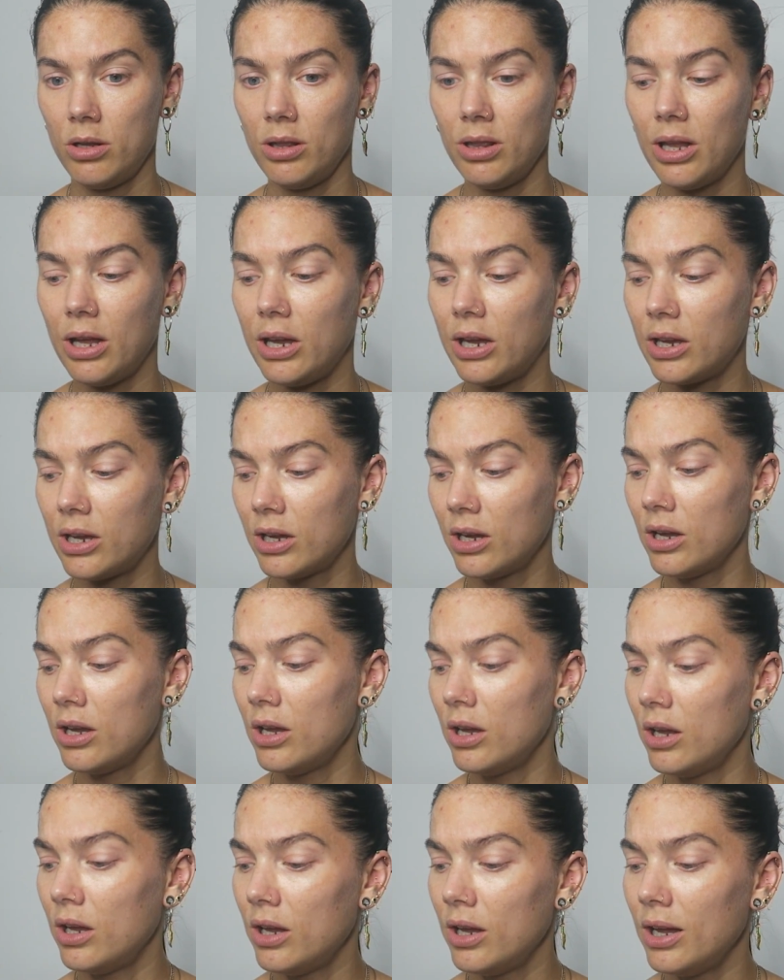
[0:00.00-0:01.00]
Like,
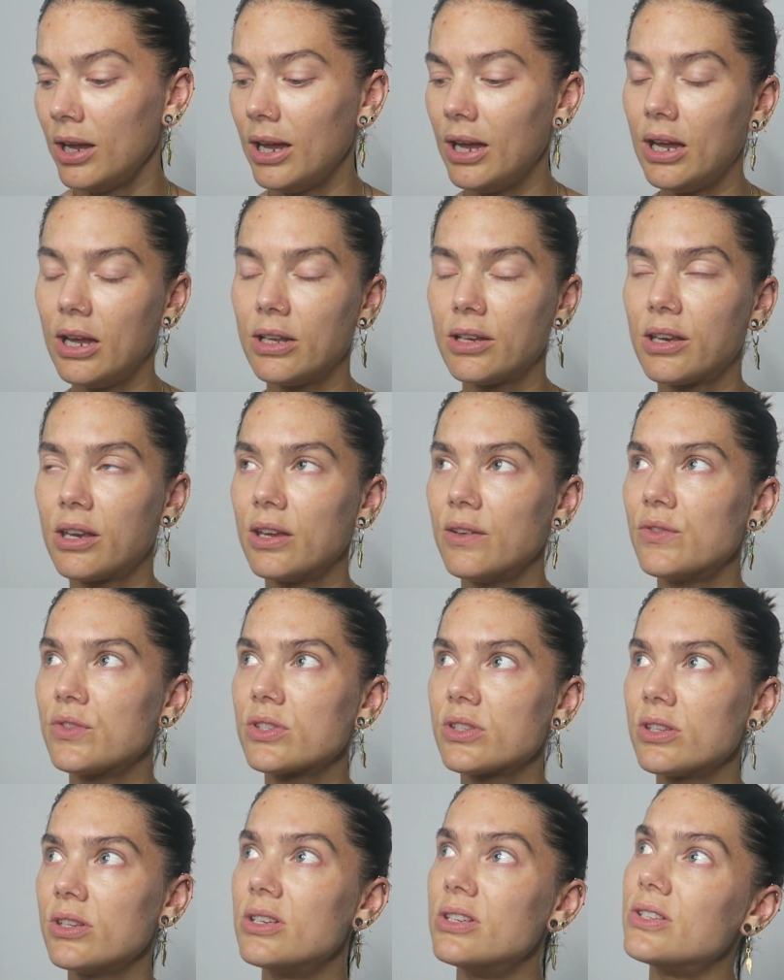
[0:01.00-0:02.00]
it
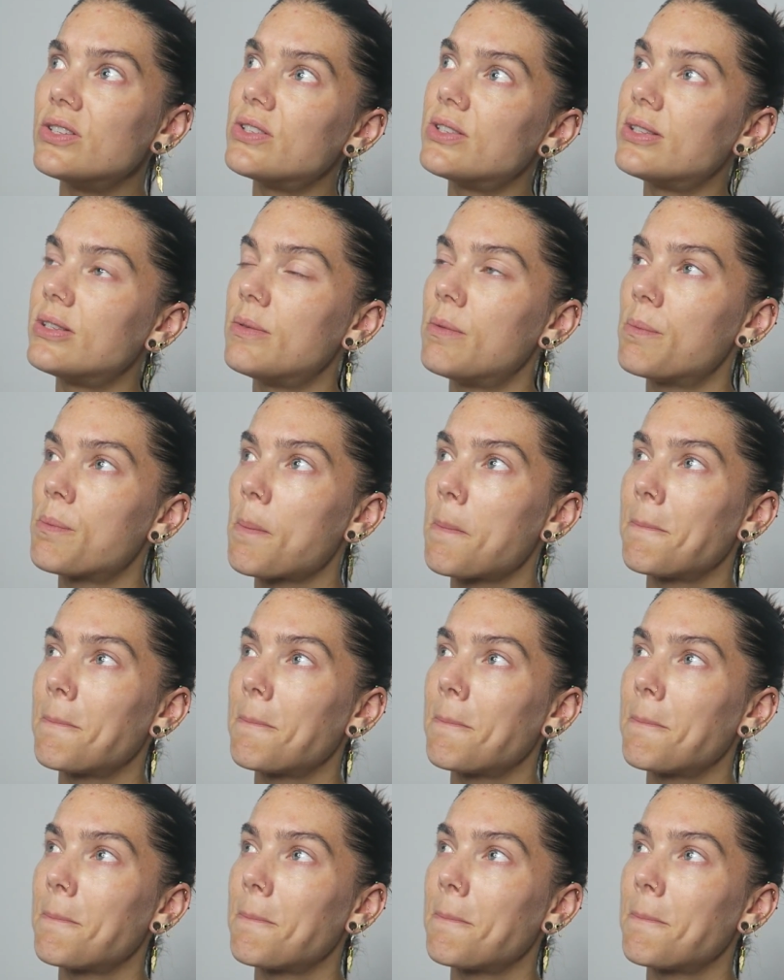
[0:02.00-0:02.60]
gives this...